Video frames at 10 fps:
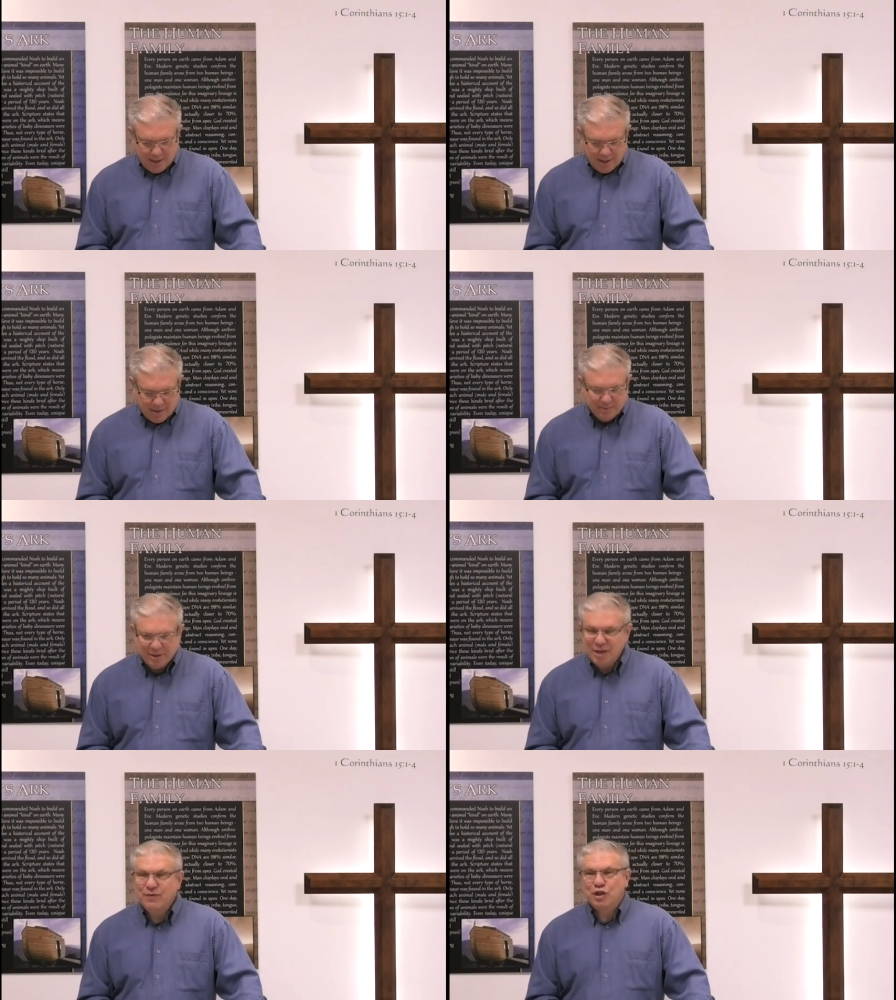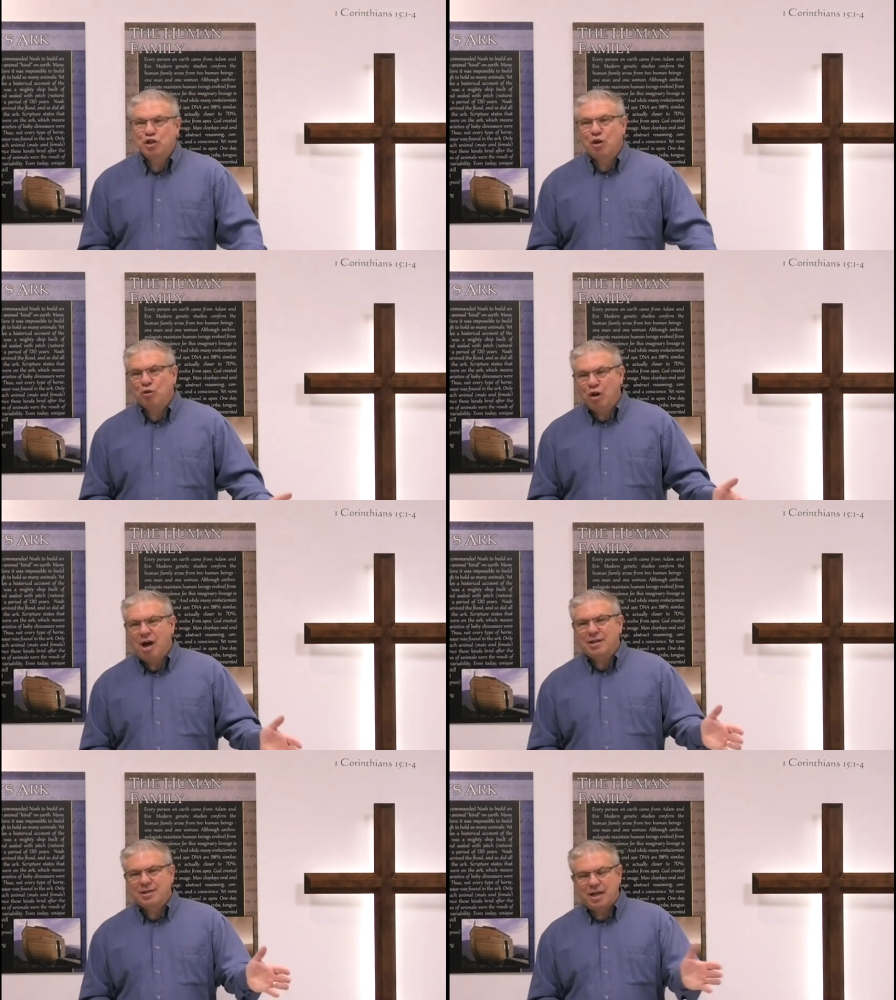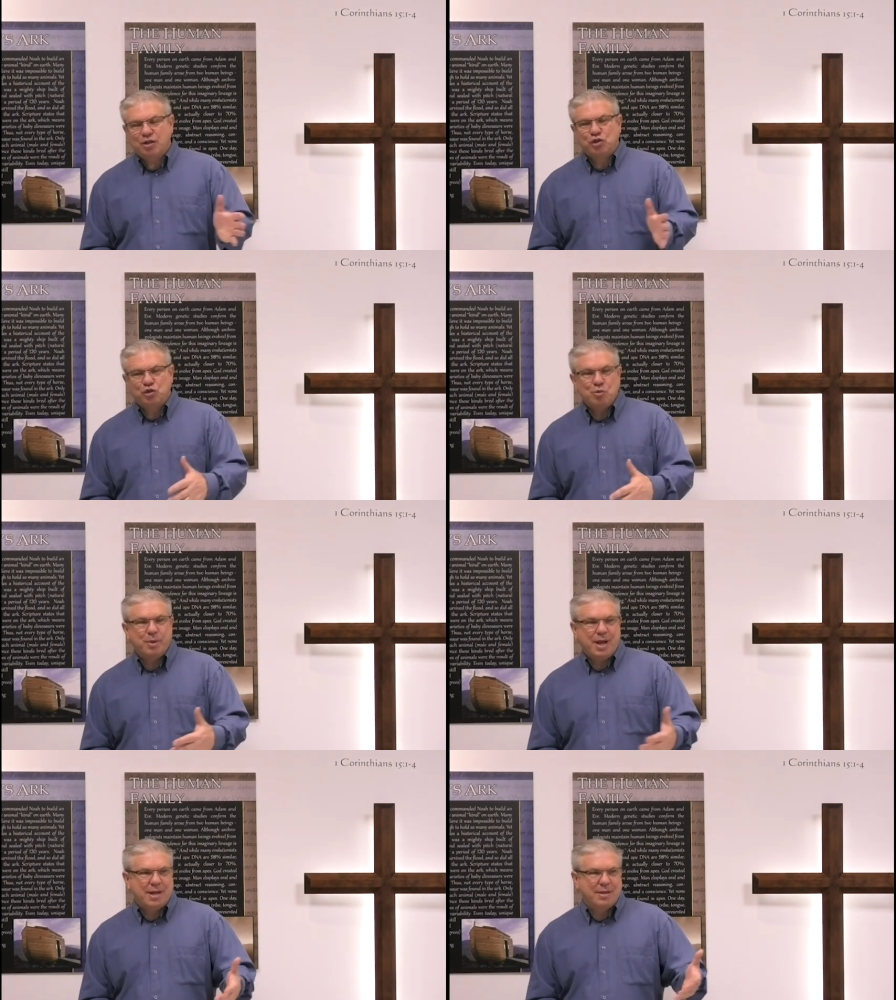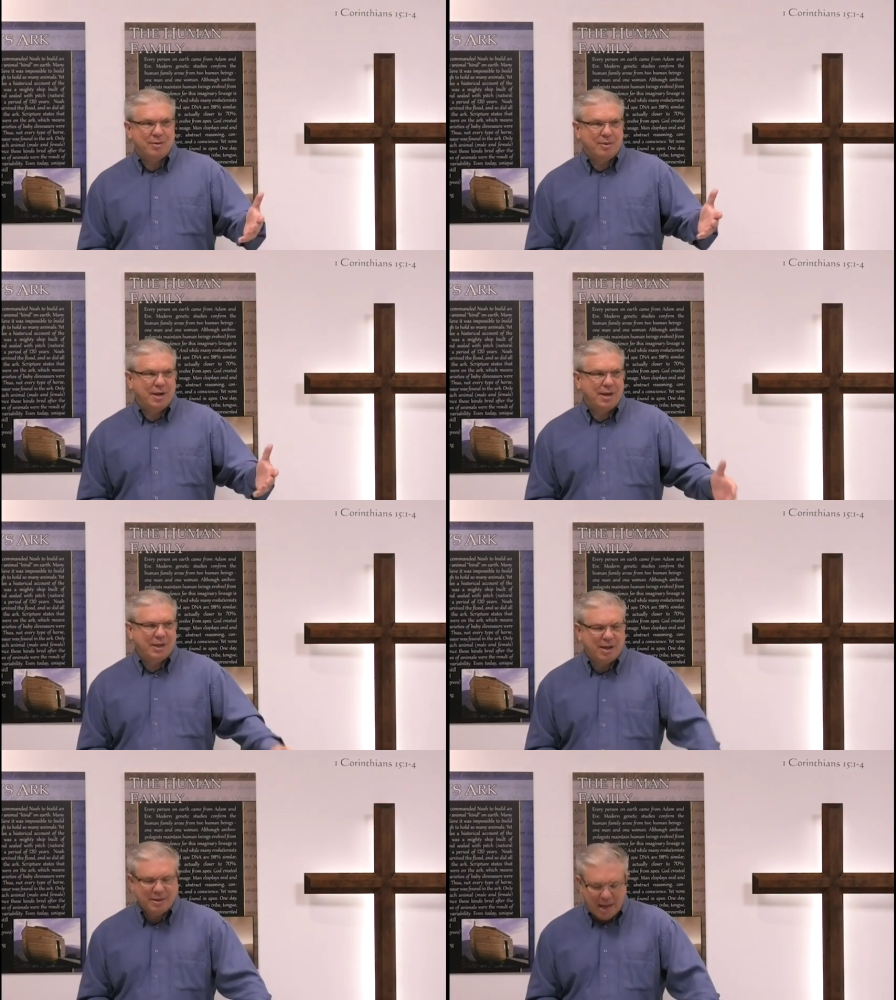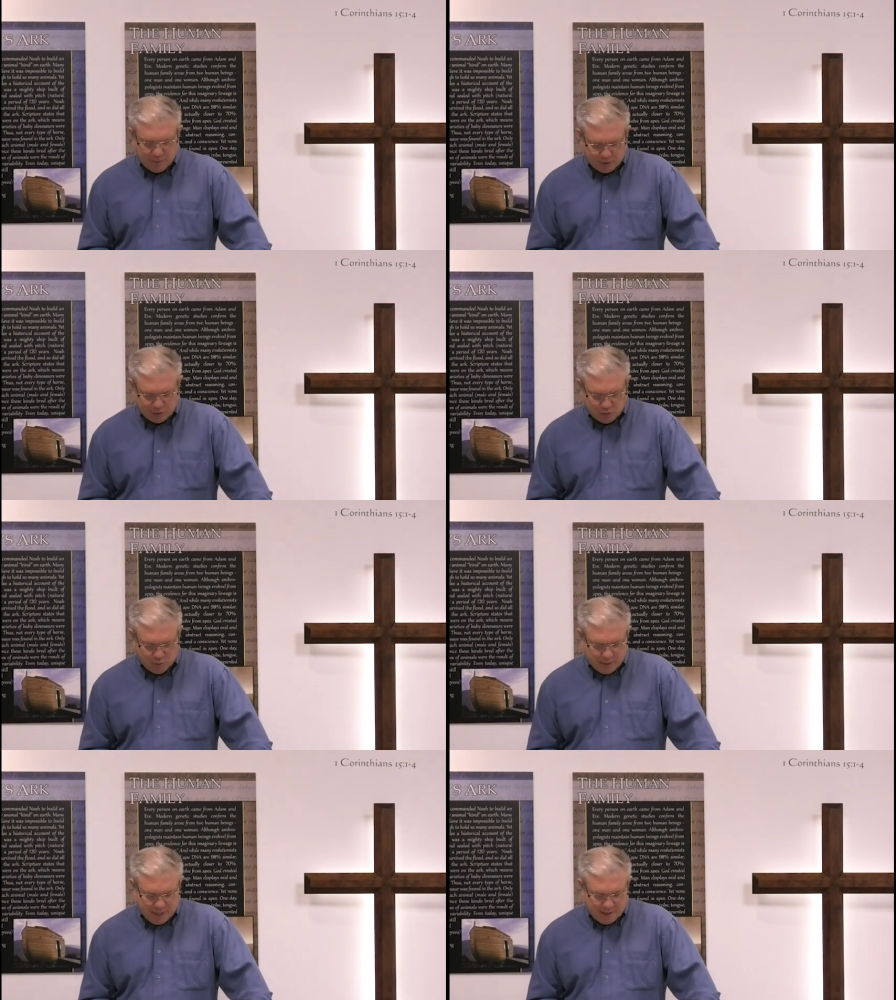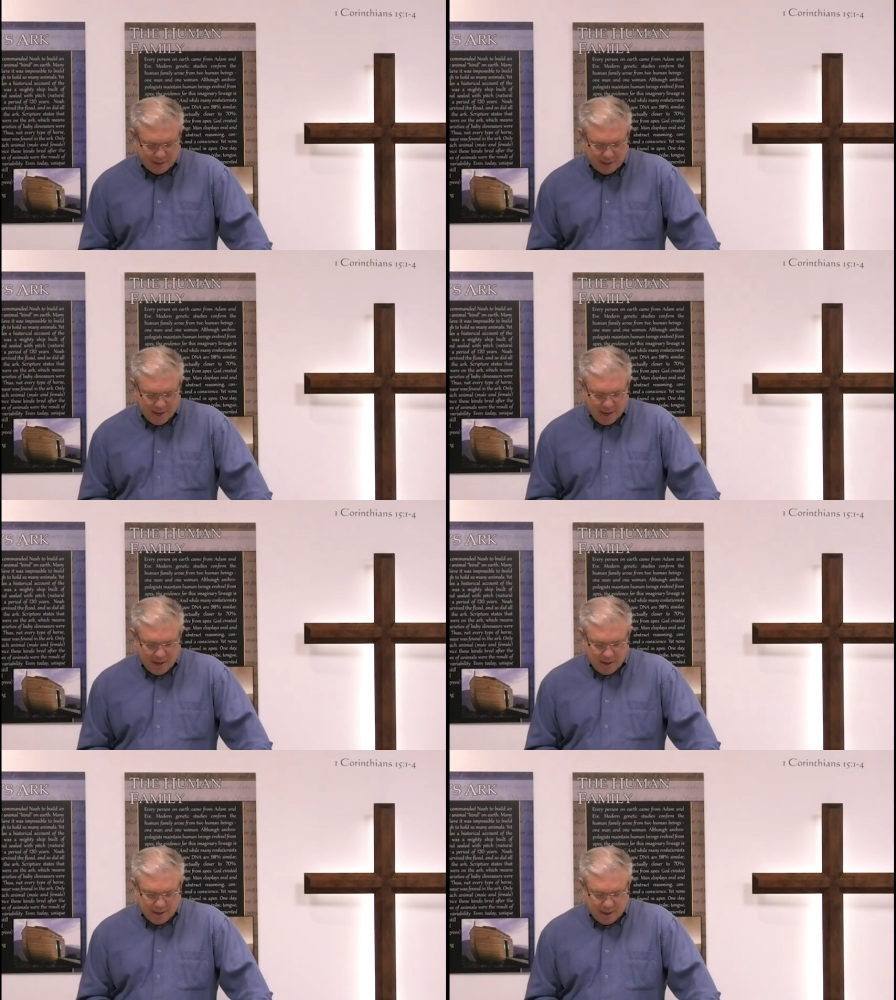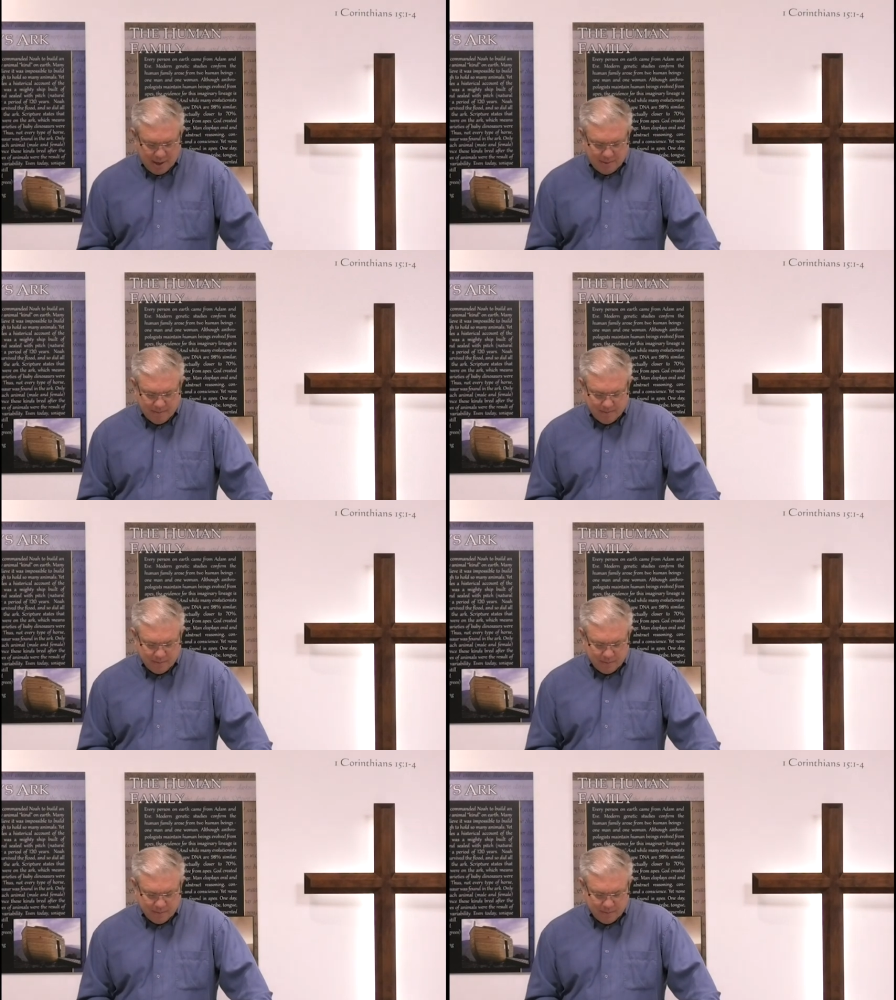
Um, the TV show Lost had a stupid ending, right? I thought that was a stupid ending. Um,